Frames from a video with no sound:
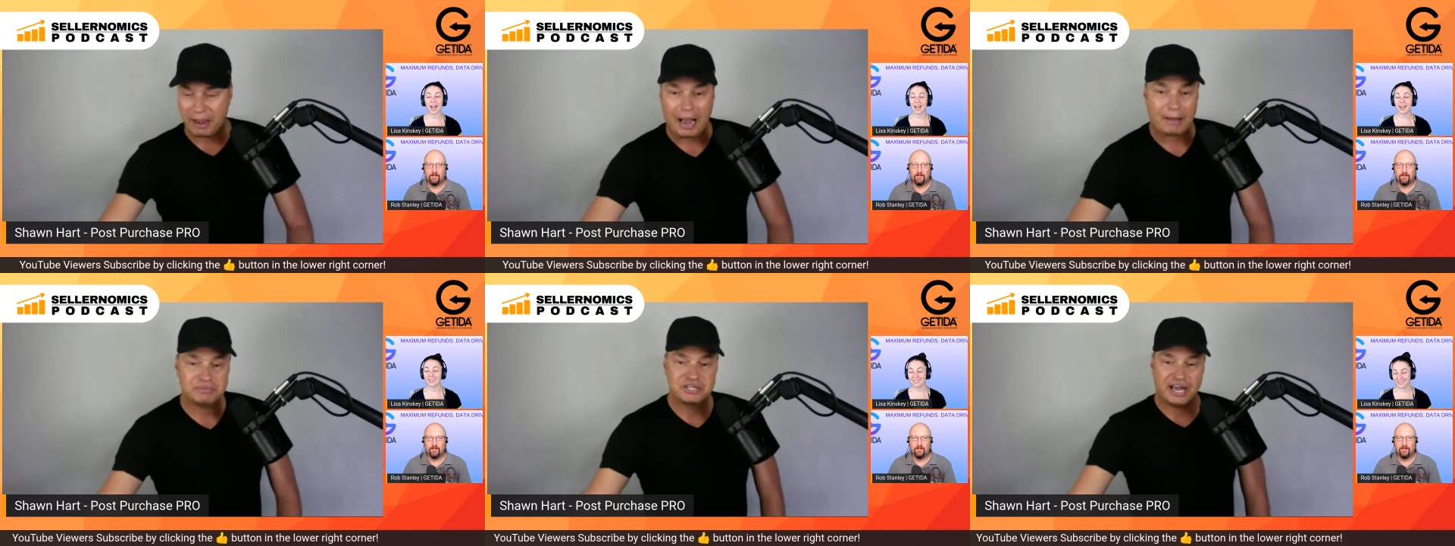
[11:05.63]

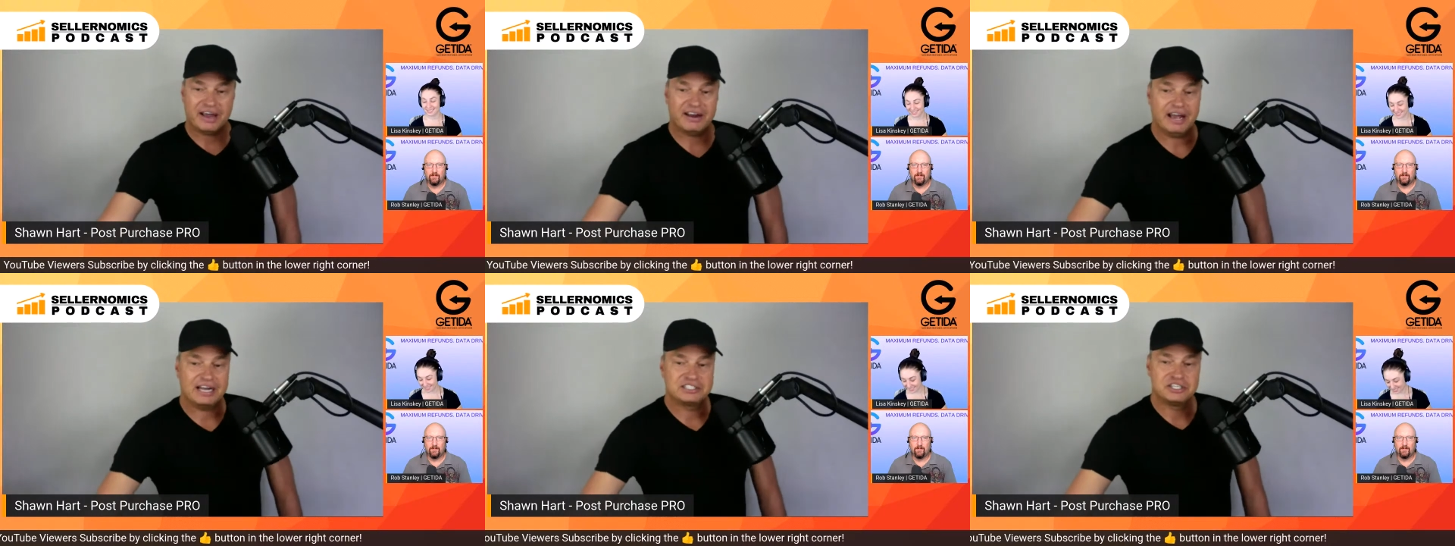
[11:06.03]
pops
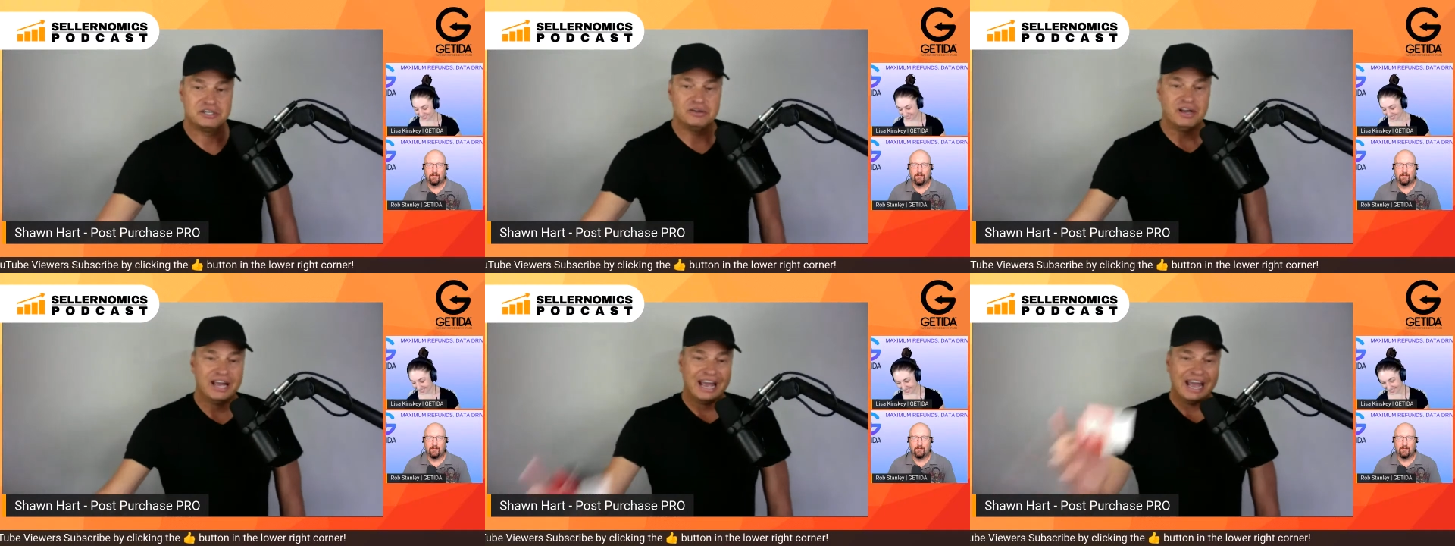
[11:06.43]
out at
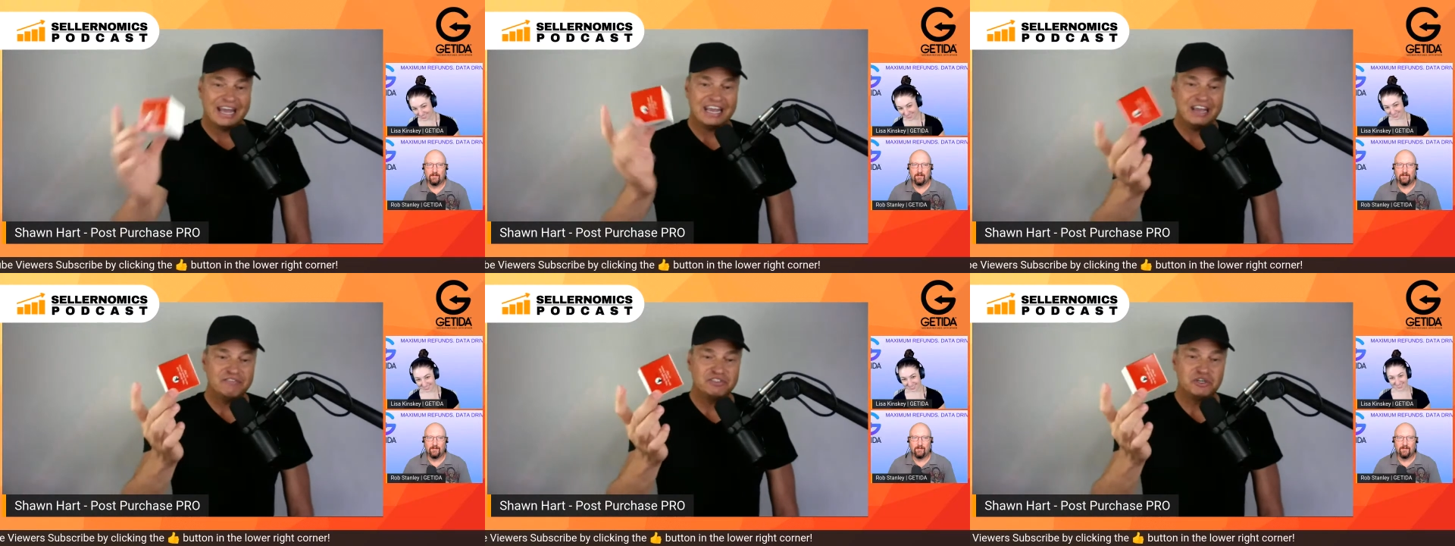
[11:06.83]
you
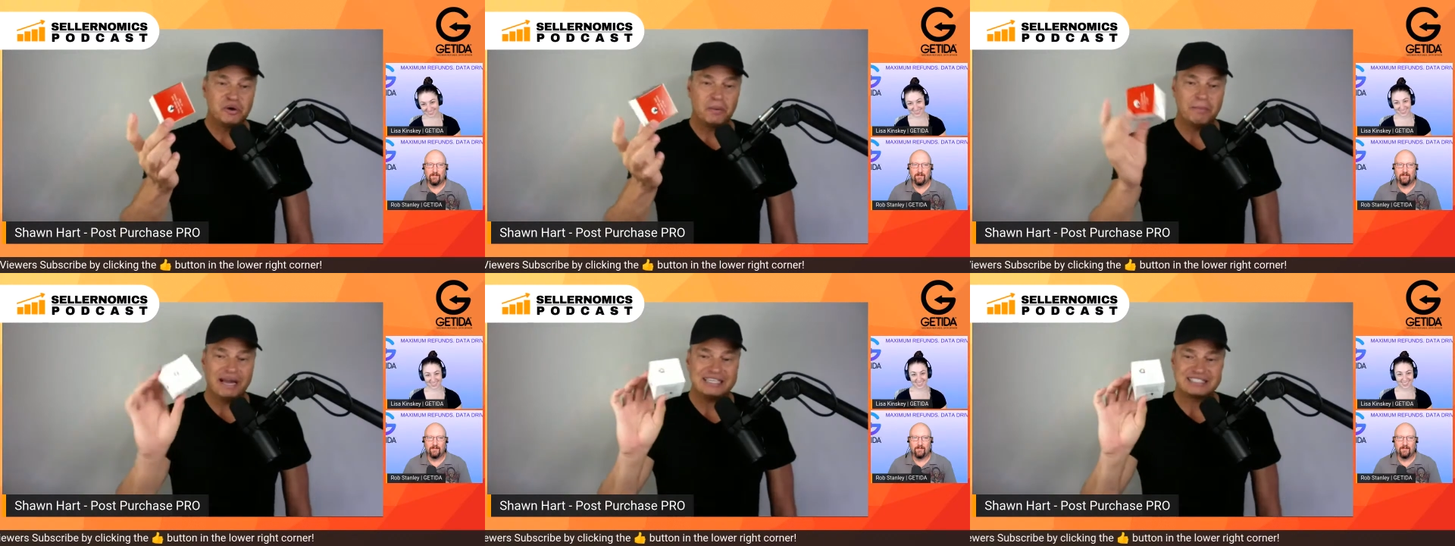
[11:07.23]
and gives
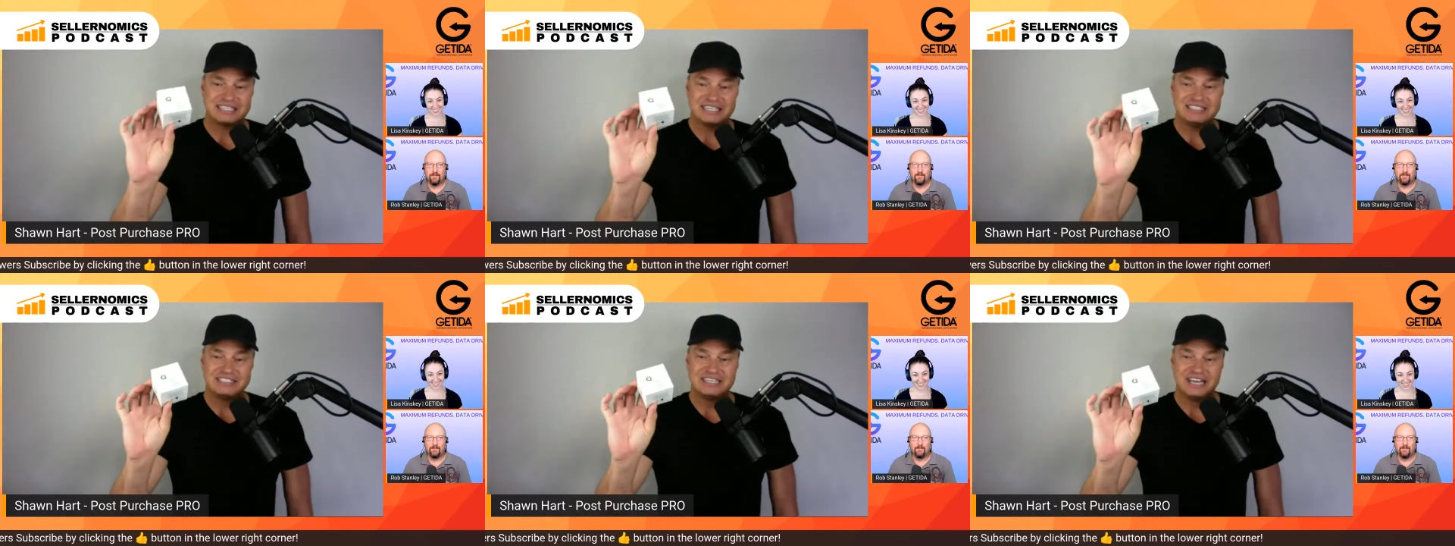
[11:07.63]
you a
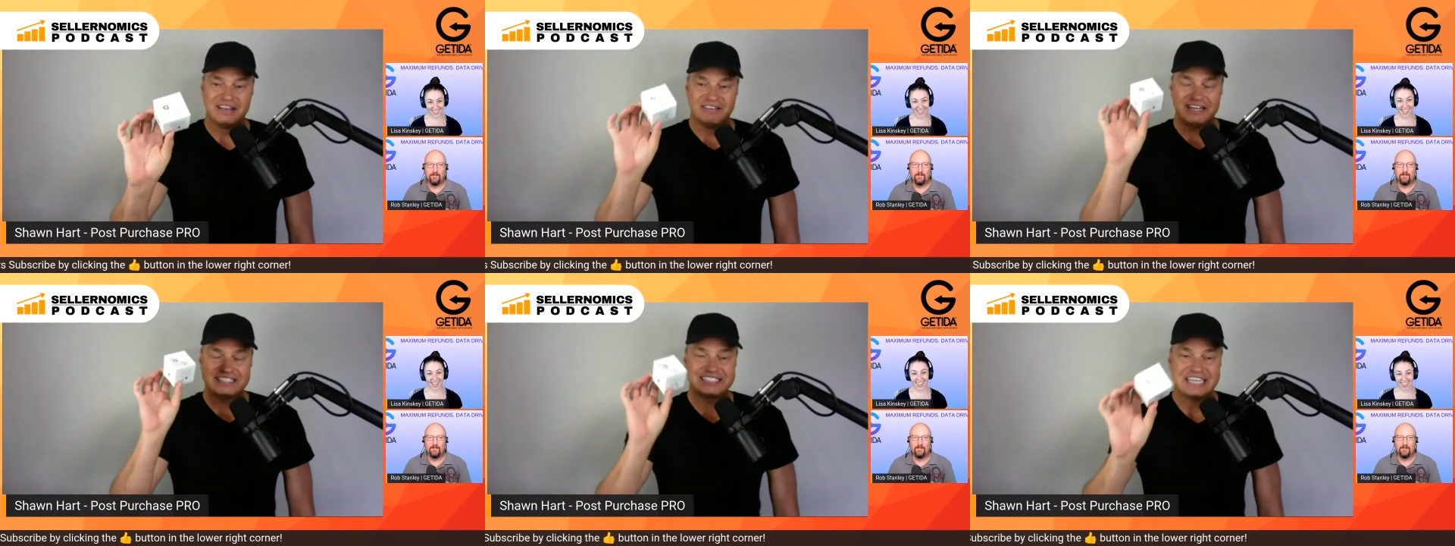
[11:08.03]
message
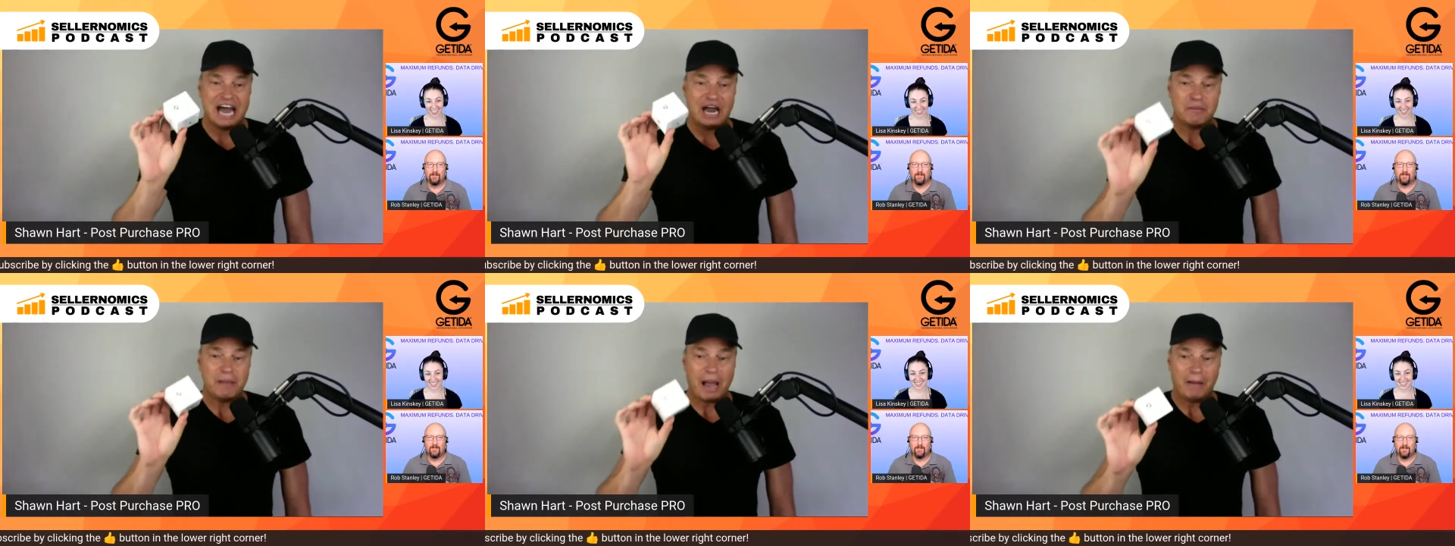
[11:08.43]
that's
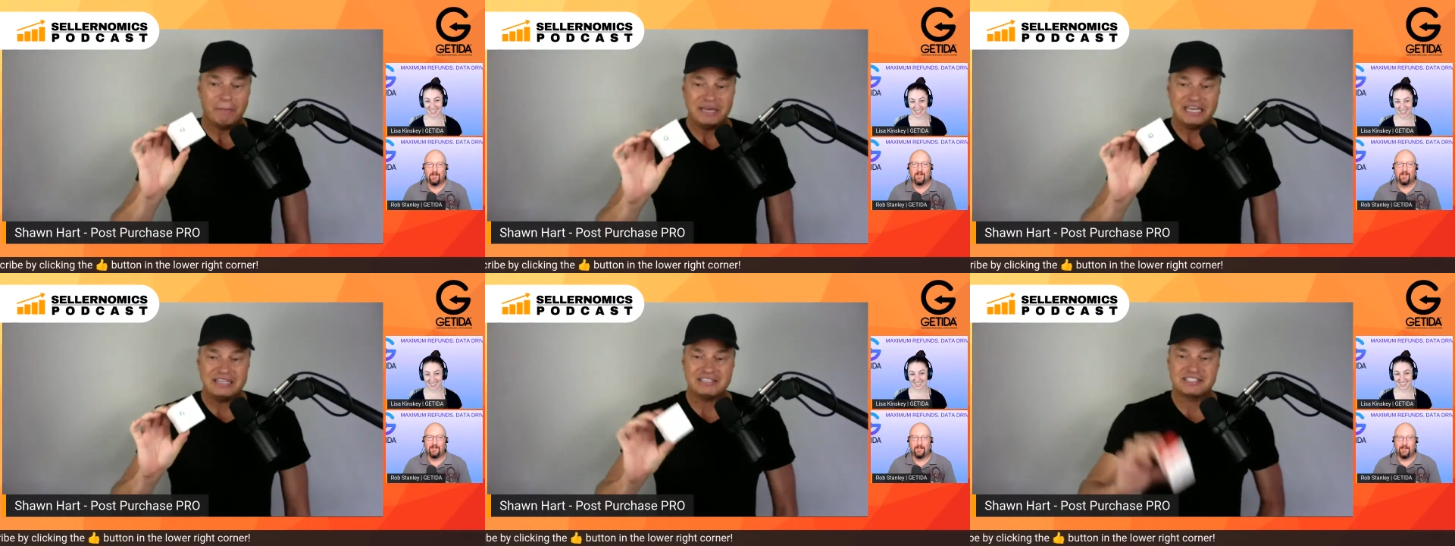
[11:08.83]
not about me,